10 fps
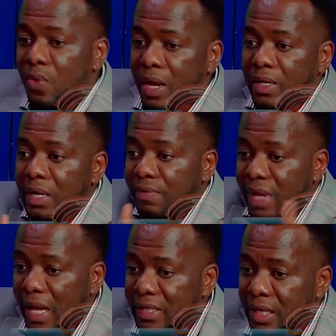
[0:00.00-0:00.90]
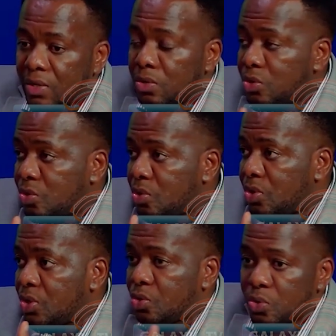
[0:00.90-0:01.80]
if there is a good road,
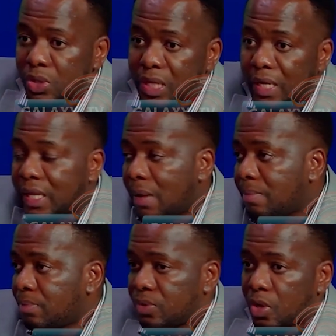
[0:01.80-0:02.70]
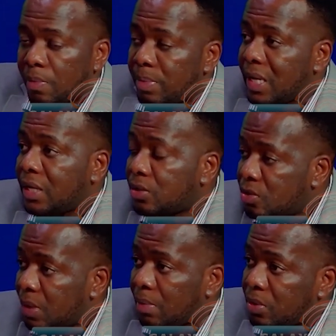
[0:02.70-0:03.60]
it won't take them some minutes to
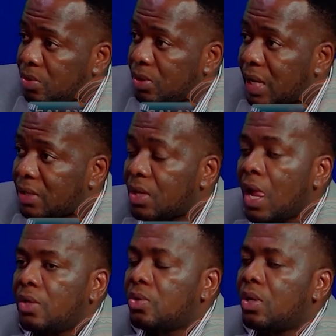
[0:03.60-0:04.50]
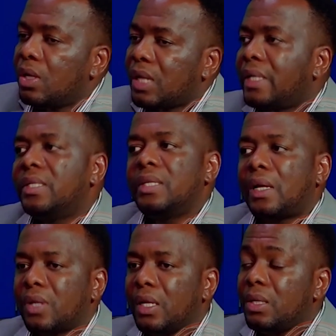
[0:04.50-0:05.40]
be able to get. So that is
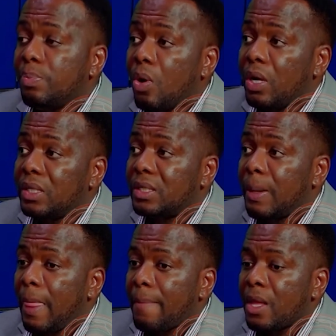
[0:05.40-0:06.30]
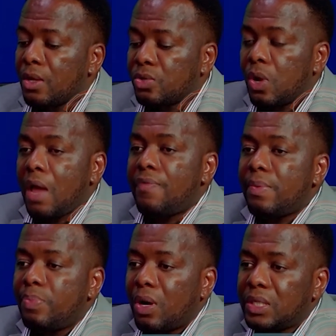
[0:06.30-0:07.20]
actually the point. So
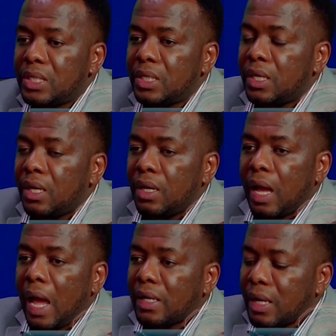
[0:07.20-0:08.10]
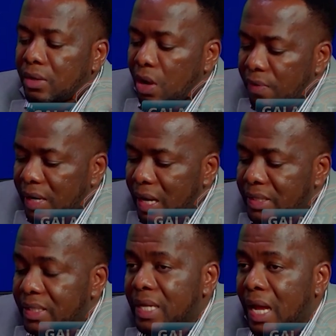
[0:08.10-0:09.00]
everybody and
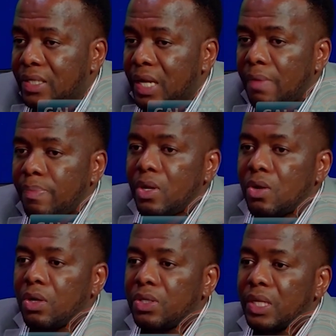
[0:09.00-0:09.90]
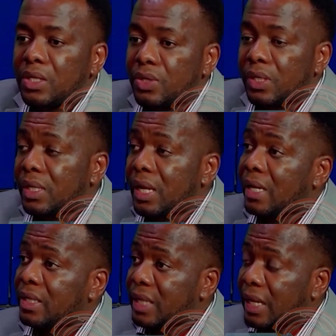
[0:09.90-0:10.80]
governance in Nigeria is being concentrated at
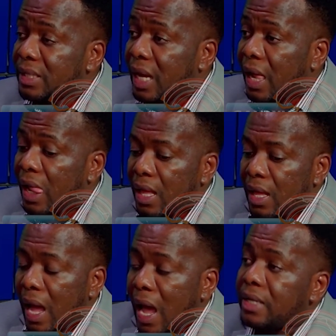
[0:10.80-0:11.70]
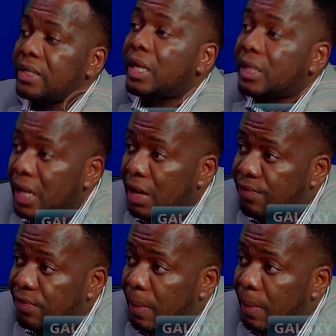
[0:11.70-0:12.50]
the center, at the state level.